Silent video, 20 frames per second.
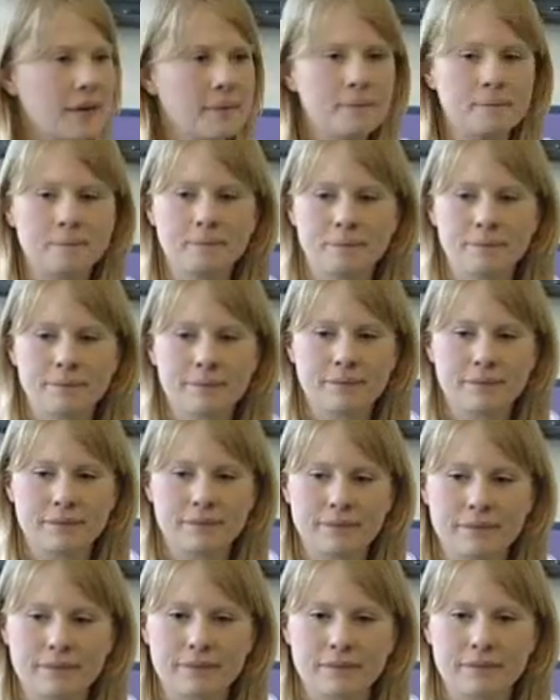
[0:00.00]
and keep them at
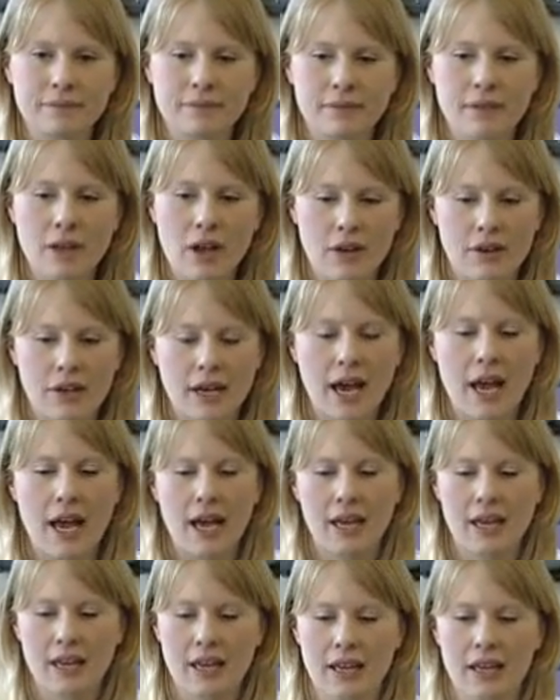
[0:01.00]
the heart of what peer
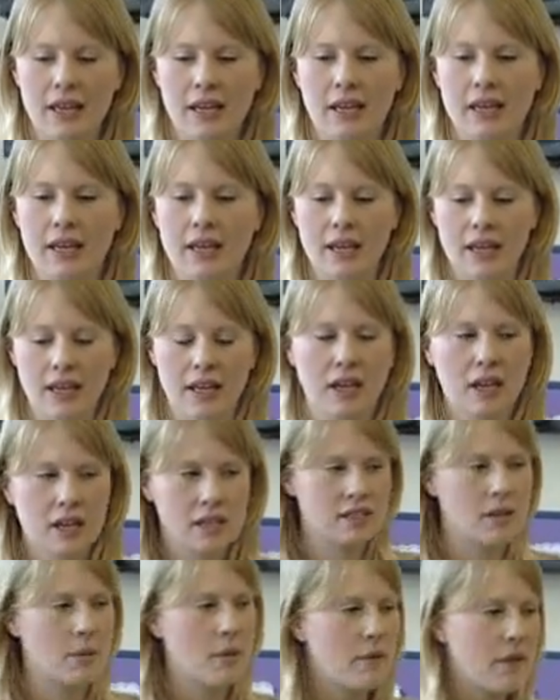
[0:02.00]
mediation really is.
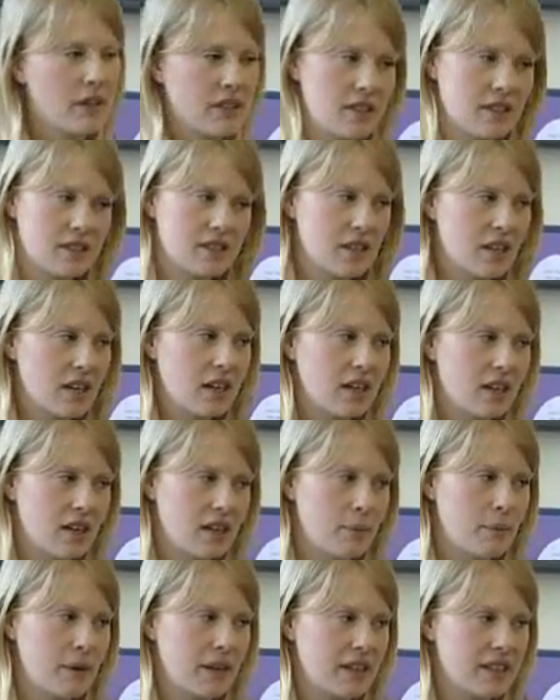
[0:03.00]
Some of us are still a
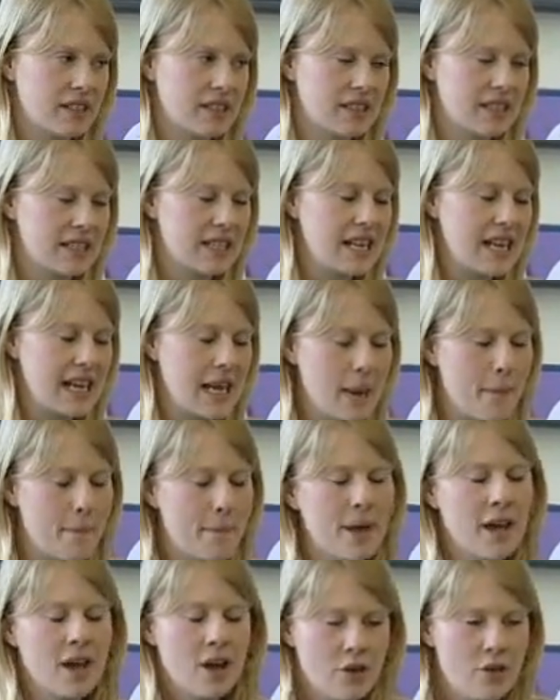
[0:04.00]
little bit asleep.
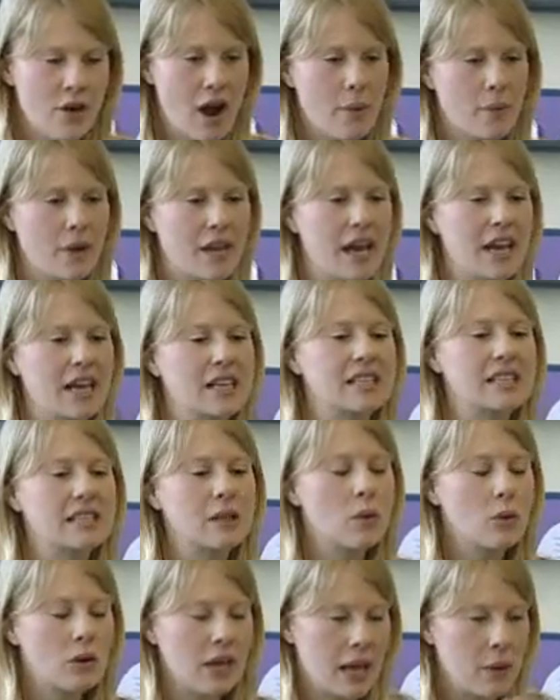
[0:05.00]
Right, we're going to
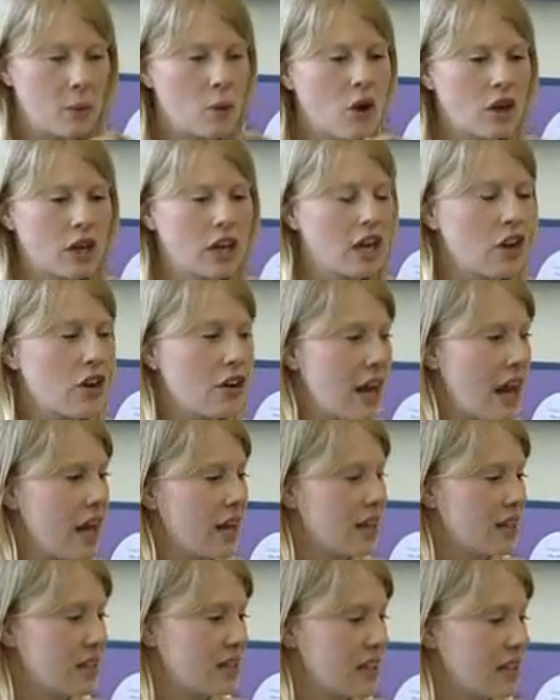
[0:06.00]
keep working on
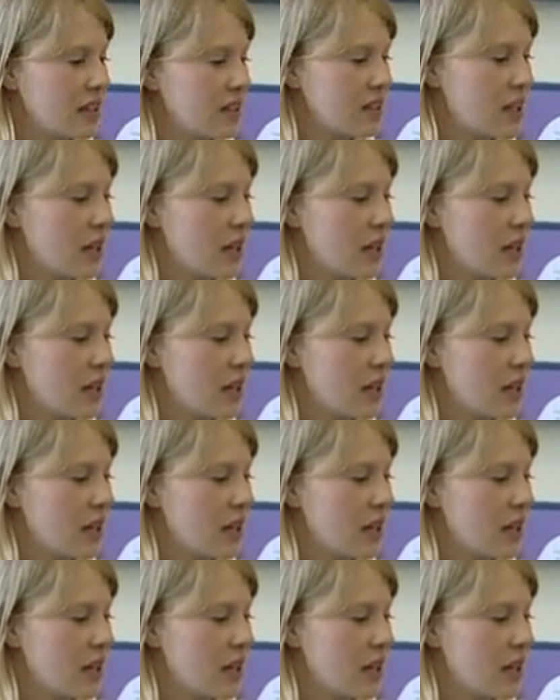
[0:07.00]
our listening